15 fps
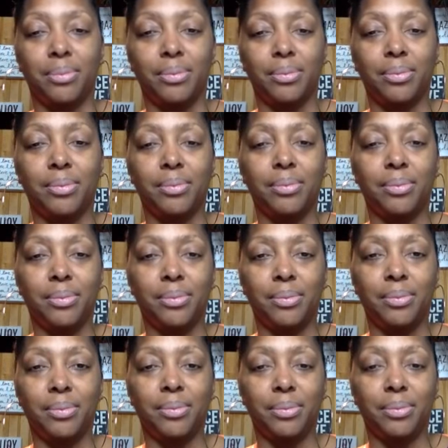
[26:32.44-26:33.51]

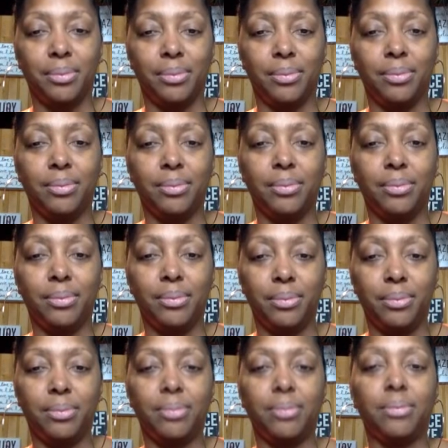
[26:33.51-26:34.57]

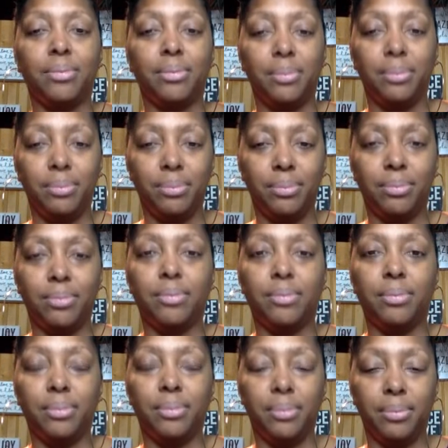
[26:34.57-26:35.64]

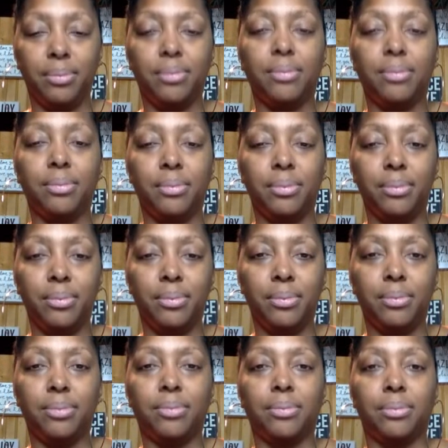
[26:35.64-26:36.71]

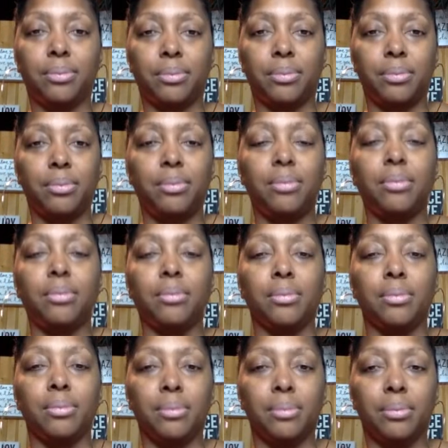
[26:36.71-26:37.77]

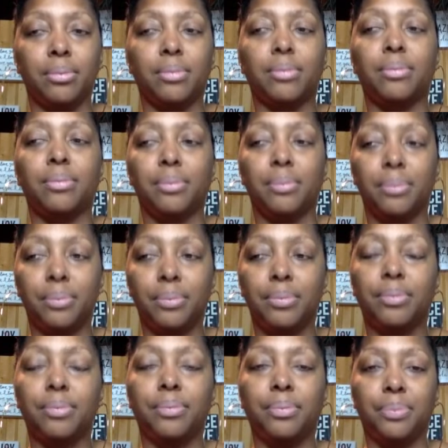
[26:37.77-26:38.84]

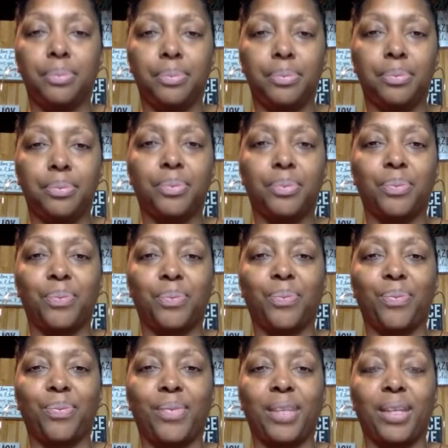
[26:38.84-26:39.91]

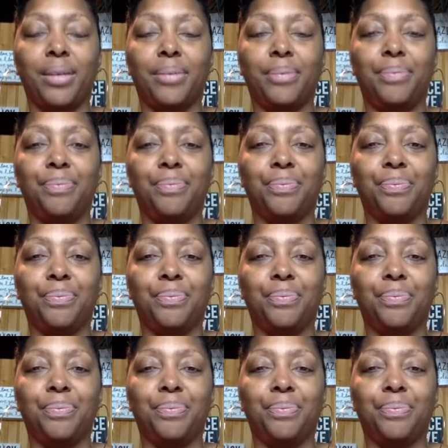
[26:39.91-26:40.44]
(silent)